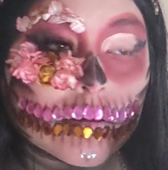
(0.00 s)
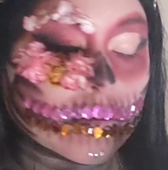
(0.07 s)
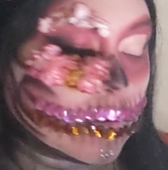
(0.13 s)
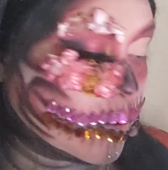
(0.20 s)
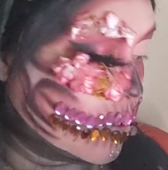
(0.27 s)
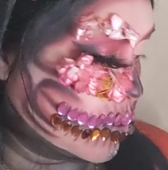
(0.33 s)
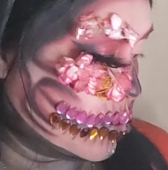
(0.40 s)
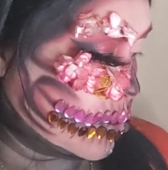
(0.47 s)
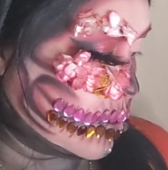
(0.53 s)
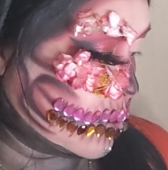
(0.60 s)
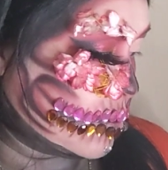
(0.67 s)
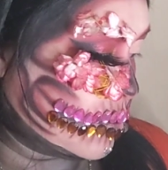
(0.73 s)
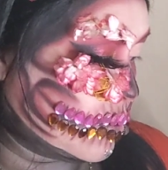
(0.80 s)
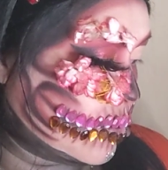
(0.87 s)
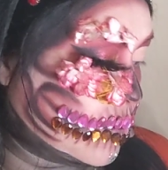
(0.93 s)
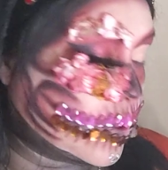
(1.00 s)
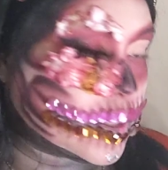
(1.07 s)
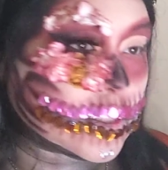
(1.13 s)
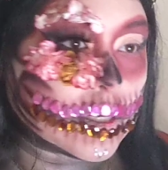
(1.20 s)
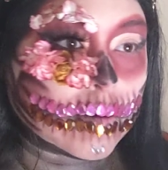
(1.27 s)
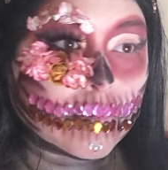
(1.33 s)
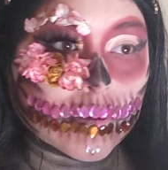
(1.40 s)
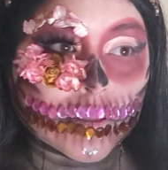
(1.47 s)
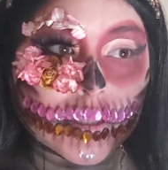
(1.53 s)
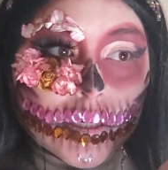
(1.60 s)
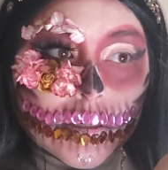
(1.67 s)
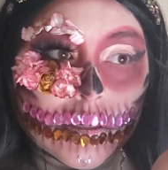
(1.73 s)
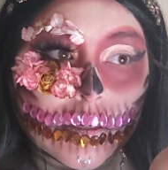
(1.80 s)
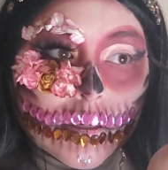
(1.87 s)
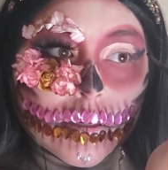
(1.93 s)
con nuestra brocha.
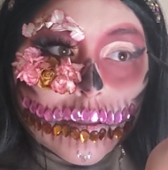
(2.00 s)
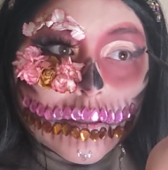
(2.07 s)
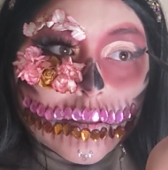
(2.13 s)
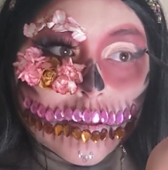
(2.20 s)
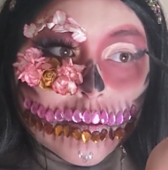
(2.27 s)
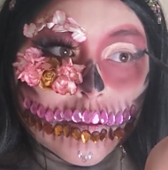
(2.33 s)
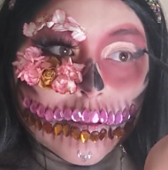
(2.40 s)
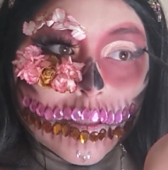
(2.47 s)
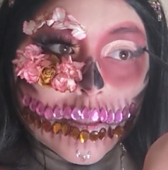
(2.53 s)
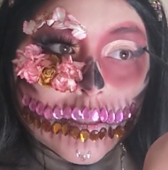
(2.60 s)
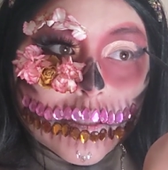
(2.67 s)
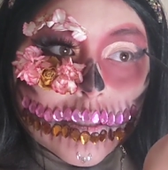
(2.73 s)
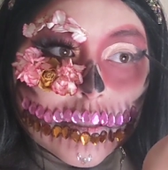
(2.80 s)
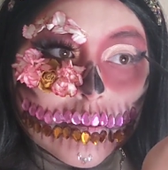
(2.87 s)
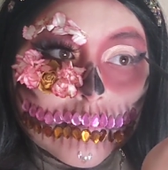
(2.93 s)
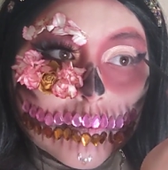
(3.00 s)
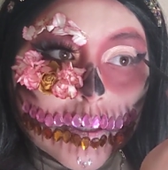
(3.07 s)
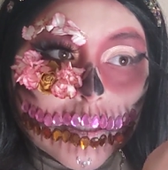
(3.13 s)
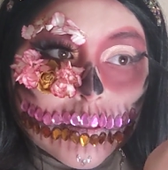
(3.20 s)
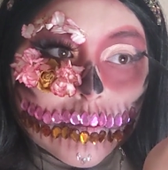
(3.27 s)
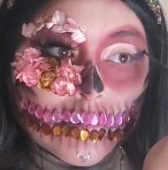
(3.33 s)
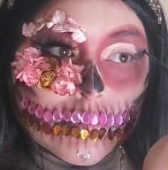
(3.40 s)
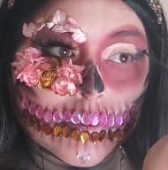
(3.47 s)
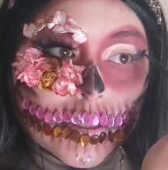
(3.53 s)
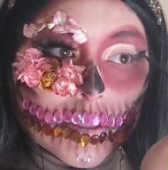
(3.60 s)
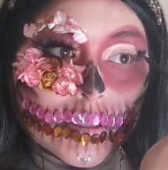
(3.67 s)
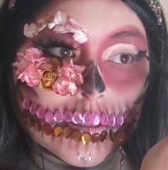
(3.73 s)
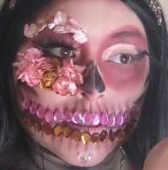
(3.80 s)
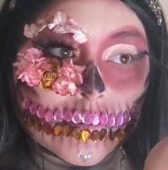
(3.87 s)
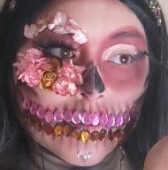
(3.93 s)
So this is what we're
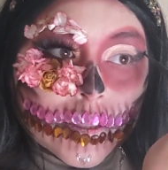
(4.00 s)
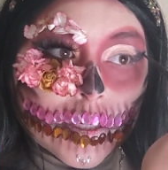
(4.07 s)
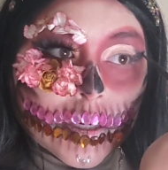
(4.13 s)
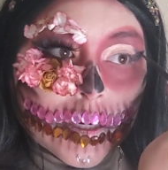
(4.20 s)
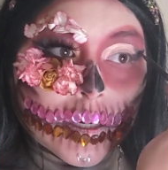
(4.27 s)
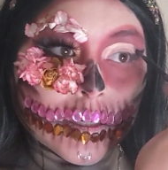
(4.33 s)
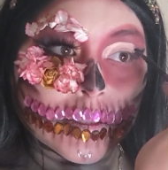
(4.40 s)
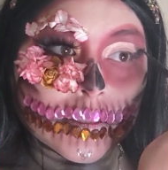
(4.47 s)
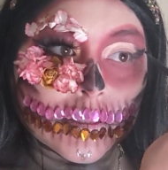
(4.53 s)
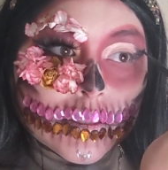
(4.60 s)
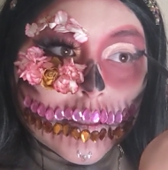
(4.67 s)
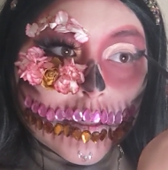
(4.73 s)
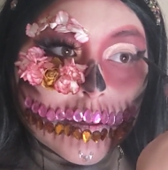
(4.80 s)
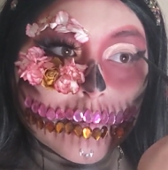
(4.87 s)
doing, guys.